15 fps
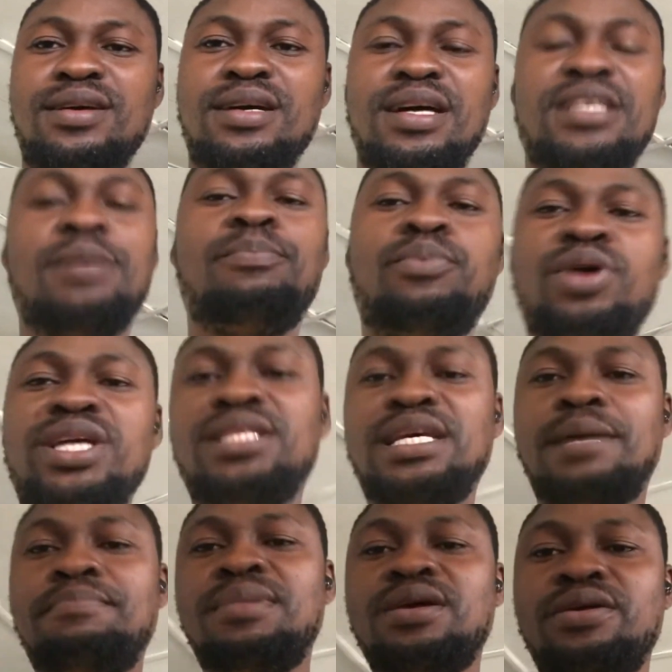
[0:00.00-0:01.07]
The point
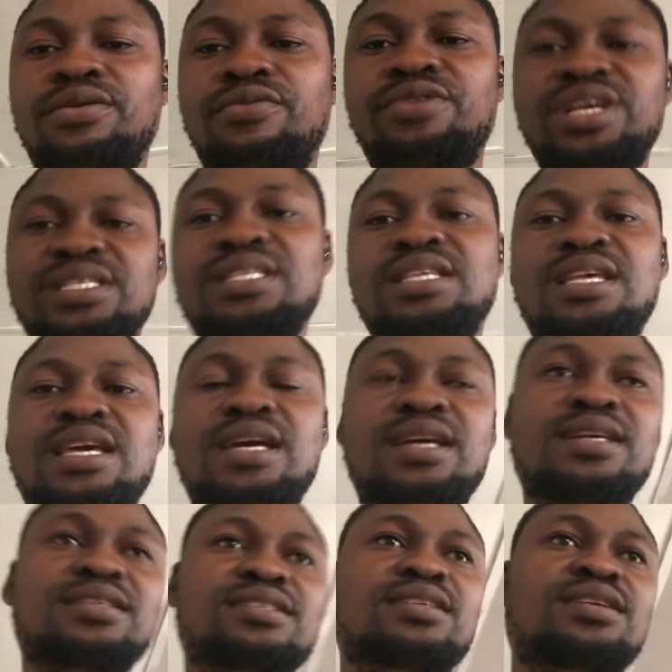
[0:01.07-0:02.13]
I'm raising here
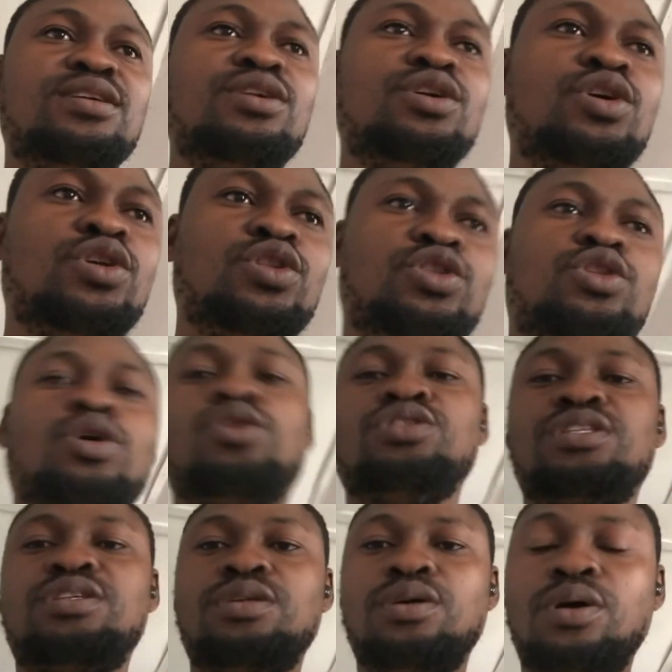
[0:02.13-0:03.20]
is
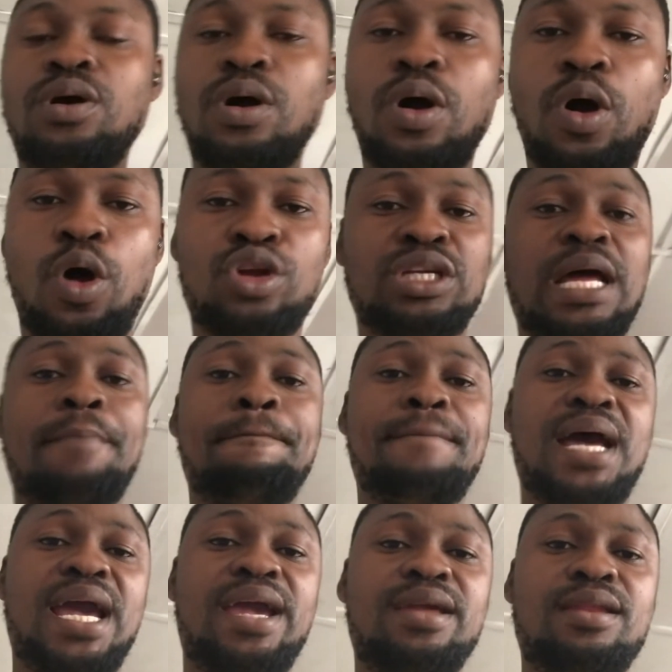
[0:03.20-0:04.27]
don't
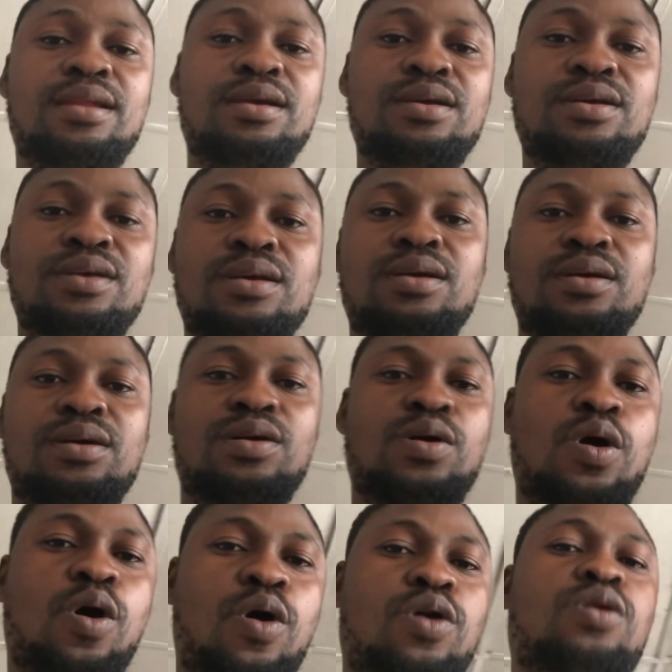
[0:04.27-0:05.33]
undermine
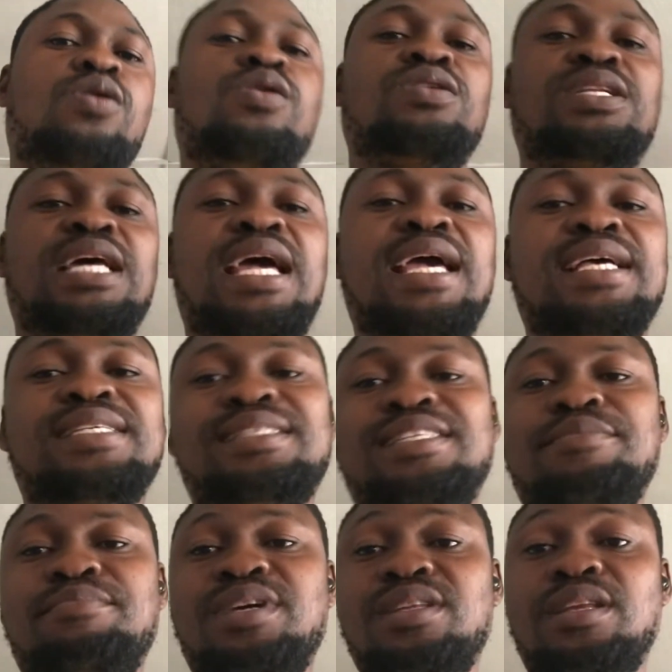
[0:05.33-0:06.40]
or
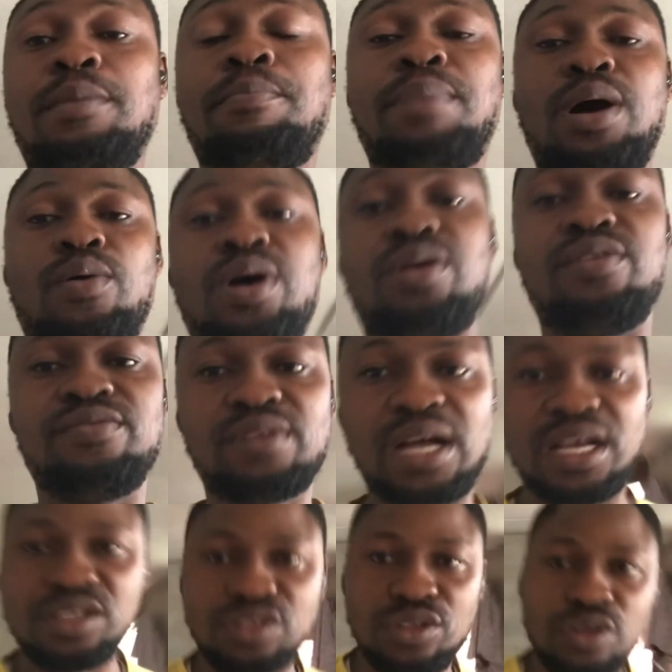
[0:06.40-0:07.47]
underestimate the power of
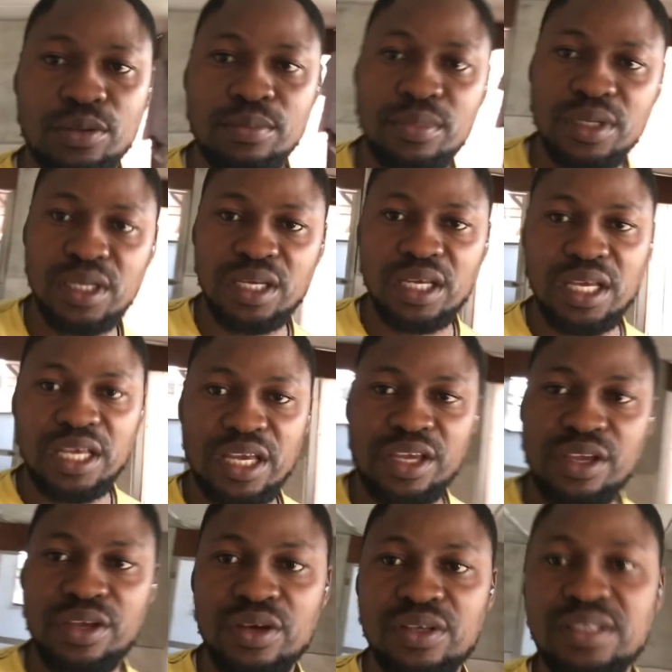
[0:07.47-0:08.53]
calcium in
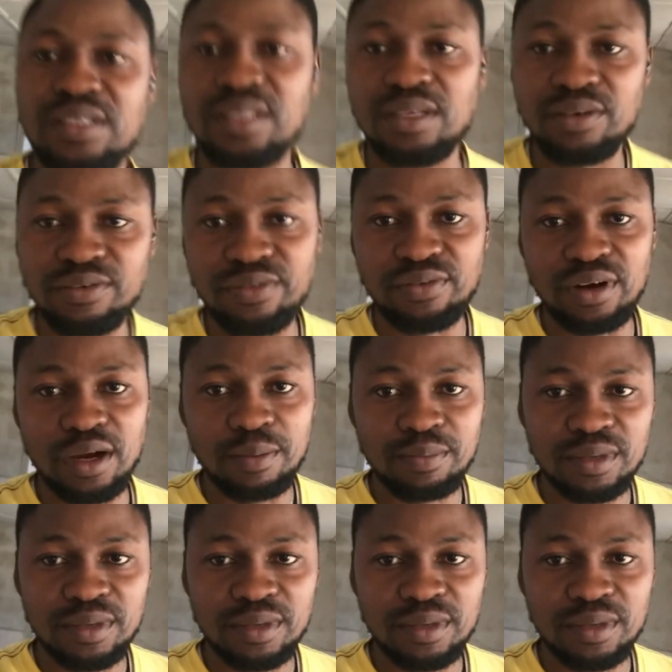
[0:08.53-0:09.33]
your snail farm.